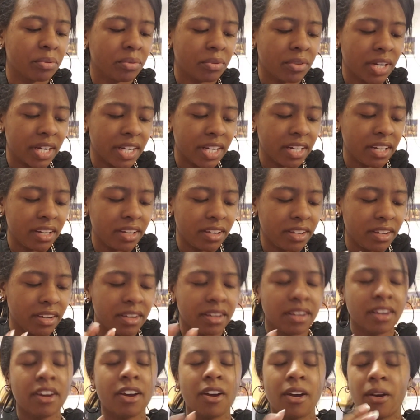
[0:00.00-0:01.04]

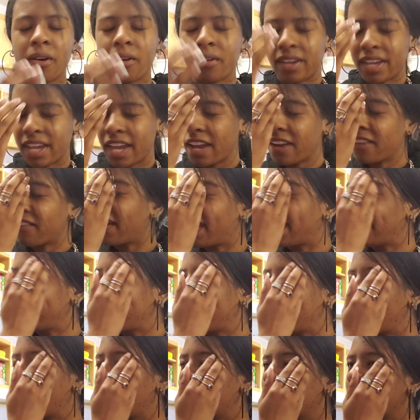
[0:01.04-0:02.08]
pretty okay right
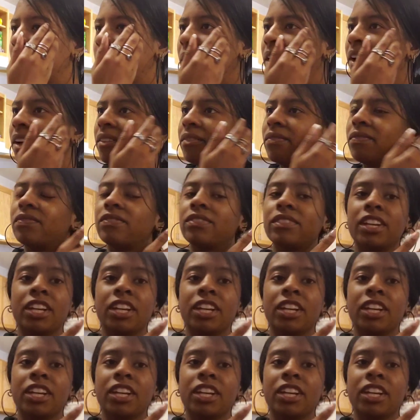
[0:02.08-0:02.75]
now, but,